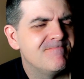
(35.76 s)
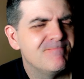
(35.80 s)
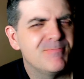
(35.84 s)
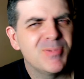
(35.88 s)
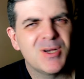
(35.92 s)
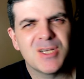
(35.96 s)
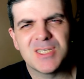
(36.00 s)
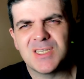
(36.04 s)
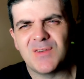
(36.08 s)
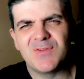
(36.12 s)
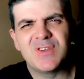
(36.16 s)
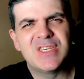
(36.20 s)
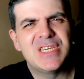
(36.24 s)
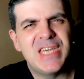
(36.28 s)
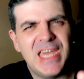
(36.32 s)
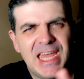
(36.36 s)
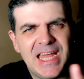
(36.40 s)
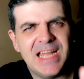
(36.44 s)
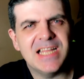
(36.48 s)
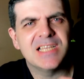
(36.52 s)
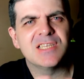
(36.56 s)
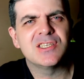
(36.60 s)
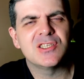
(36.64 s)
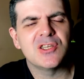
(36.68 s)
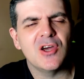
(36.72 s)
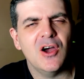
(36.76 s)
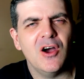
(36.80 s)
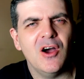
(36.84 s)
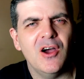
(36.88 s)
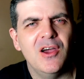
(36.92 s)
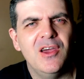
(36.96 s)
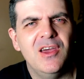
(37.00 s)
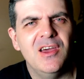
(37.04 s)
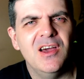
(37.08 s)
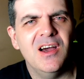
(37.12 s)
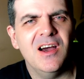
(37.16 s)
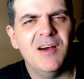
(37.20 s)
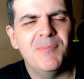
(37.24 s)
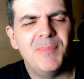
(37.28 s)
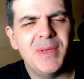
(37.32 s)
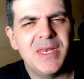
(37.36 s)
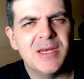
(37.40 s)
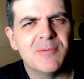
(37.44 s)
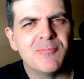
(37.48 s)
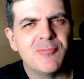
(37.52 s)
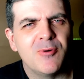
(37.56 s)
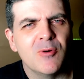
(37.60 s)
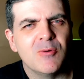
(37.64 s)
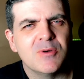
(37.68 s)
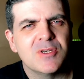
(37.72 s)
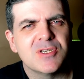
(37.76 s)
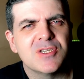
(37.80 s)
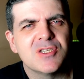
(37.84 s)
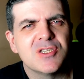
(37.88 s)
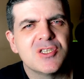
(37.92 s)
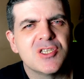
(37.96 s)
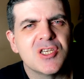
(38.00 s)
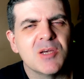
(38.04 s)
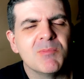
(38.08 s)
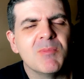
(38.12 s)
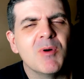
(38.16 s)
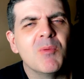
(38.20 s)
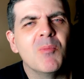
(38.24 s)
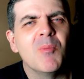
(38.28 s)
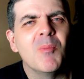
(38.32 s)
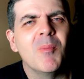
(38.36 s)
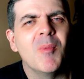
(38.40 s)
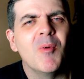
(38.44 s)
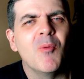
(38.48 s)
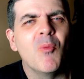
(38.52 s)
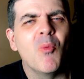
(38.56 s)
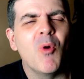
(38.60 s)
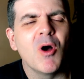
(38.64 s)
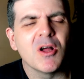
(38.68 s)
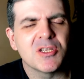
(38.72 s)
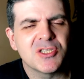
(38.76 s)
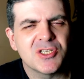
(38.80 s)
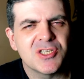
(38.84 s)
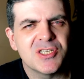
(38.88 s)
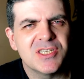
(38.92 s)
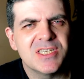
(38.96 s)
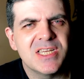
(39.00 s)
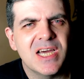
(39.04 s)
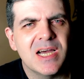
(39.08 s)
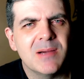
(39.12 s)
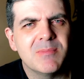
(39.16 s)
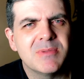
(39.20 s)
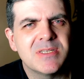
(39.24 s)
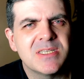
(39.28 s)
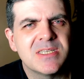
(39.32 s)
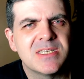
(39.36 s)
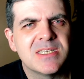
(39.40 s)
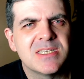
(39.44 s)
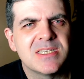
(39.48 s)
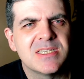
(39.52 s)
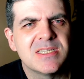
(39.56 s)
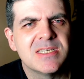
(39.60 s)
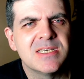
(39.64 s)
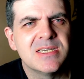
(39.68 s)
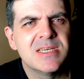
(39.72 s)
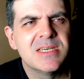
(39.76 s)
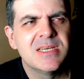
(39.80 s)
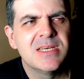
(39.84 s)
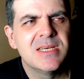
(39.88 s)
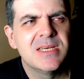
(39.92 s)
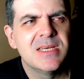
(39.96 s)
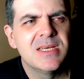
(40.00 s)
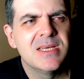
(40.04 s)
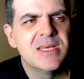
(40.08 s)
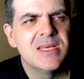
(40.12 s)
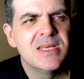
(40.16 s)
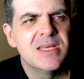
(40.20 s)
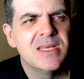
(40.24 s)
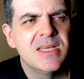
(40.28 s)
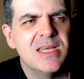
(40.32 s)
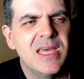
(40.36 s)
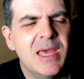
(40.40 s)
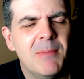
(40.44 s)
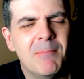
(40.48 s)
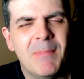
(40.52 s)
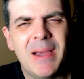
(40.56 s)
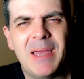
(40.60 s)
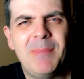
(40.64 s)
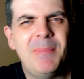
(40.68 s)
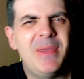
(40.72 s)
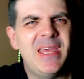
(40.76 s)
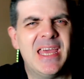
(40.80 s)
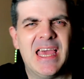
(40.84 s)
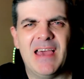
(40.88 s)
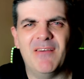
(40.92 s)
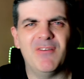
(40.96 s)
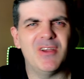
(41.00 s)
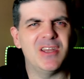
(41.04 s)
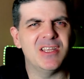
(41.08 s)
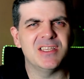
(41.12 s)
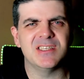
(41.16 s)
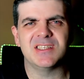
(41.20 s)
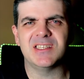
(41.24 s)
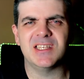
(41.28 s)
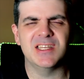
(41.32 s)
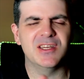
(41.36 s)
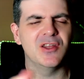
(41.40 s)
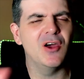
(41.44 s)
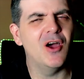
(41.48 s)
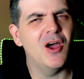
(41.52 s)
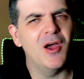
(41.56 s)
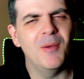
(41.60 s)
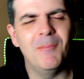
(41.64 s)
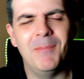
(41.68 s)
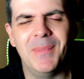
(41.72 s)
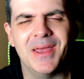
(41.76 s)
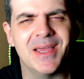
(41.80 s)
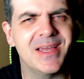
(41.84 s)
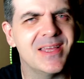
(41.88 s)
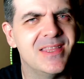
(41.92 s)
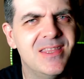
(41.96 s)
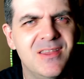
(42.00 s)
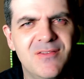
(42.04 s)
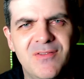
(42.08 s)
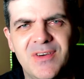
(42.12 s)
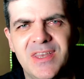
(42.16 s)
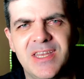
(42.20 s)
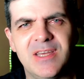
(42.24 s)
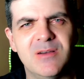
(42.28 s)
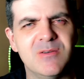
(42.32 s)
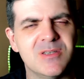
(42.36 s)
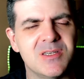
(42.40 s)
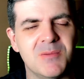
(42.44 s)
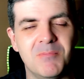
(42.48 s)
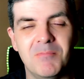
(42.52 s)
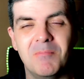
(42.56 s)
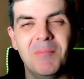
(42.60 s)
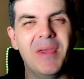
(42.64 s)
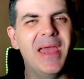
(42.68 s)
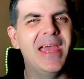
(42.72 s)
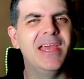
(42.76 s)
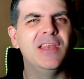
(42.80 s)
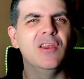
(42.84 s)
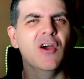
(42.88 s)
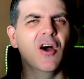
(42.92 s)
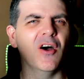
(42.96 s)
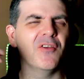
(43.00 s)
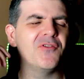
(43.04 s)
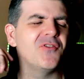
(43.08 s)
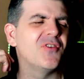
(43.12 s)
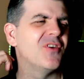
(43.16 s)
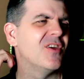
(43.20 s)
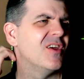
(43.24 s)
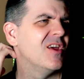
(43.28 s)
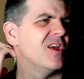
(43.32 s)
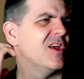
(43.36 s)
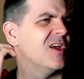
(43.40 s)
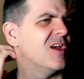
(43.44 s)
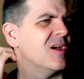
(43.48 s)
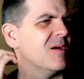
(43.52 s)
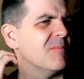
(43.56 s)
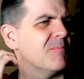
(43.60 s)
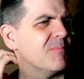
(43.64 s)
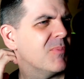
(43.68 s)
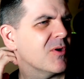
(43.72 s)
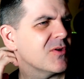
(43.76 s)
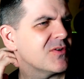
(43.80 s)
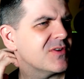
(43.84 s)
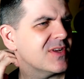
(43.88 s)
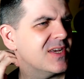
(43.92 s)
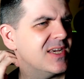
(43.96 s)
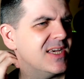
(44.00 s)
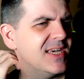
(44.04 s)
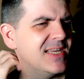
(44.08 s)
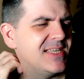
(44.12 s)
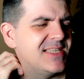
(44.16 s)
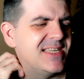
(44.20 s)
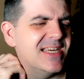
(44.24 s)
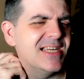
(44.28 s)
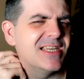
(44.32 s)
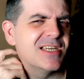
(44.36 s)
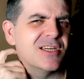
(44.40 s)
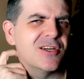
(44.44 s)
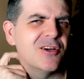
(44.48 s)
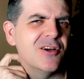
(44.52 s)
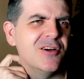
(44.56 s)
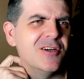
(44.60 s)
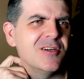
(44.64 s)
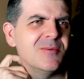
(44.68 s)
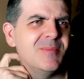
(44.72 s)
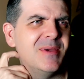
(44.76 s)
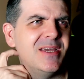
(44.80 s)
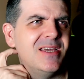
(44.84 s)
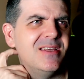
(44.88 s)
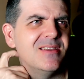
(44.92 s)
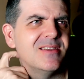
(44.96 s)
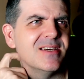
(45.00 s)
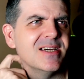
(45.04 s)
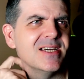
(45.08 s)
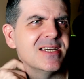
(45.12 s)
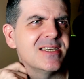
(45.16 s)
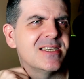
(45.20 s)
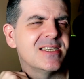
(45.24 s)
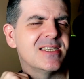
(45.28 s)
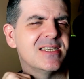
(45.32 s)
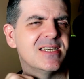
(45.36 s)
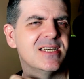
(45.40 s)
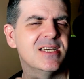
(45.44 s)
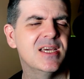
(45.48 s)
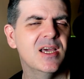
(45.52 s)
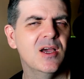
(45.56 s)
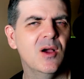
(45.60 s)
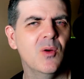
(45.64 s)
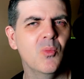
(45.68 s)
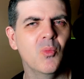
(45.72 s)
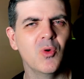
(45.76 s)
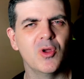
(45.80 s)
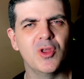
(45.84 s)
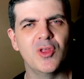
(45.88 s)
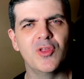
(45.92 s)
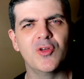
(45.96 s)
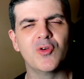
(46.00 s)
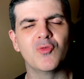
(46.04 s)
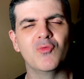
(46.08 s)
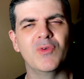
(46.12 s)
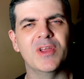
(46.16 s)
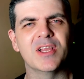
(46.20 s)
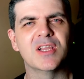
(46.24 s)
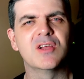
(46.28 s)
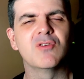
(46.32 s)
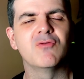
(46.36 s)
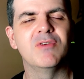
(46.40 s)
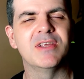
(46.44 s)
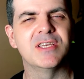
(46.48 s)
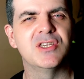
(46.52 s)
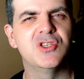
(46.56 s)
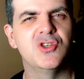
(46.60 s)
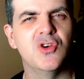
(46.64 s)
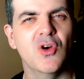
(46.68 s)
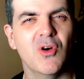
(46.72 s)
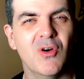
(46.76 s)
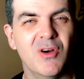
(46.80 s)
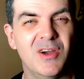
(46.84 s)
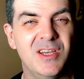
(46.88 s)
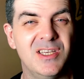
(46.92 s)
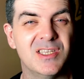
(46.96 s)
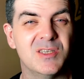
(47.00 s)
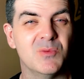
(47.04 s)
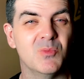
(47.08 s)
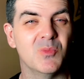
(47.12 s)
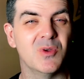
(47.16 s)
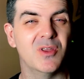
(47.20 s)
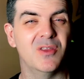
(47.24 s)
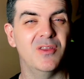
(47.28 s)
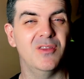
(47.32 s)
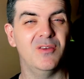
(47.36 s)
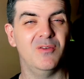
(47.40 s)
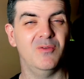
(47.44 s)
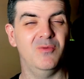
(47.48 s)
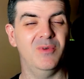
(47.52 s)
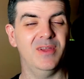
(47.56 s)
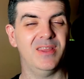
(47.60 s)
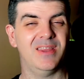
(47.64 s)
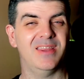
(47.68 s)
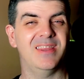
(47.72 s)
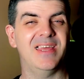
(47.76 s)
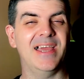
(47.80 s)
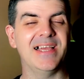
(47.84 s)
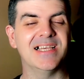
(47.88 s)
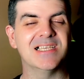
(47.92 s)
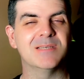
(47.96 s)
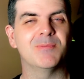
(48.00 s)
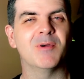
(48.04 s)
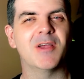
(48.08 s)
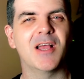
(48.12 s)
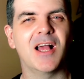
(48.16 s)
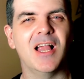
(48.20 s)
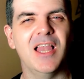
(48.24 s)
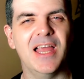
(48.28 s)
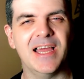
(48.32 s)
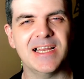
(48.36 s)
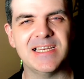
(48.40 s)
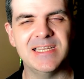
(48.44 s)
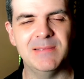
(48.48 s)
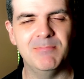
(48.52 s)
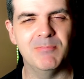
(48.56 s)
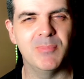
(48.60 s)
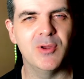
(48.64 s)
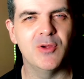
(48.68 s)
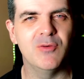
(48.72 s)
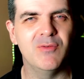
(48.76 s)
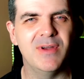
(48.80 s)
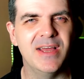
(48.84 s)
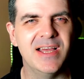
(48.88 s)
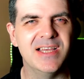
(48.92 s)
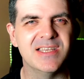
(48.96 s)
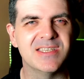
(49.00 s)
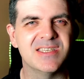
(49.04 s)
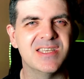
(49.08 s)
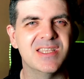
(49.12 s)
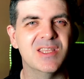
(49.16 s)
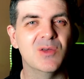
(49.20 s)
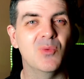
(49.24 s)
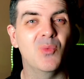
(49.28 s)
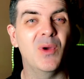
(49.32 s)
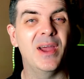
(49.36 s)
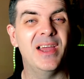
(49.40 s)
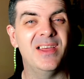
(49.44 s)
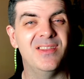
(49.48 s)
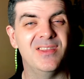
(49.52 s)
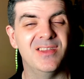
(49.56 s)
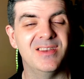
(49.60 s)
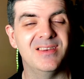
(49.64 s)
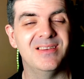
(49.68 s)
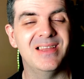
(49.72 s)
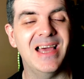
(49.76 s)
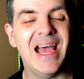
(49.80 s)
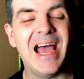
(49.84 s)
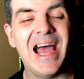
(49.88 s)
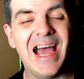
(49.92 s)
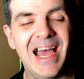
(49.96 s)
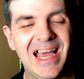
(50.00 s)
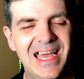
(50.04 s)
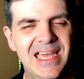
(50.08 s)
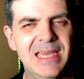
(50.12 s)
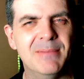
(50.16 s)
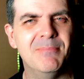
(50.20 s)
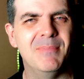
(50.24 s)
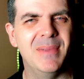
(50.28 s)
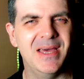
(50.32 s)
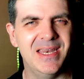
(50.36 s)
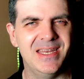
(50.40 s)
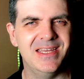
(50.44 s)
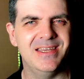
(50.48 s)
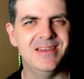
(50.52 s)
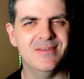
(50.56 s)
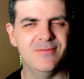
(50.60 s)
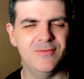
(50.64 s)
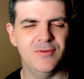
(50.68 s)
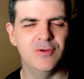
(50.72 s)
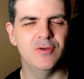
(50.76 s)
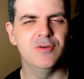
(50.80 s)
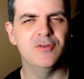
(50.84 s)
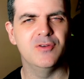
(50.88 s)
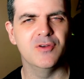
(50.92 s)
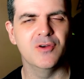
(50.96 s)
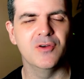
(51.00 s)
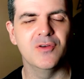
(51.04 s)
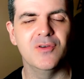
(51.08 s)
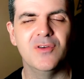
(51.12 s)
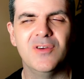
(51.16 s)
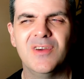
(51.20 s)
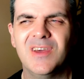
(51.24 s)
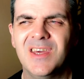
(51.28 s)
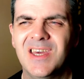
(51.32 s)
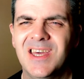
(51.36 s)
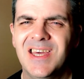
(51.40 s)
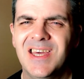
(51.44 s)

because I've changed how I've been approaching some of my watching habits. It may be evidenced in how I'm making the videos, it may not, but it did occur to me that one of the real great joys and one of the great things about collecting Blu-rays in the way that I and many of you do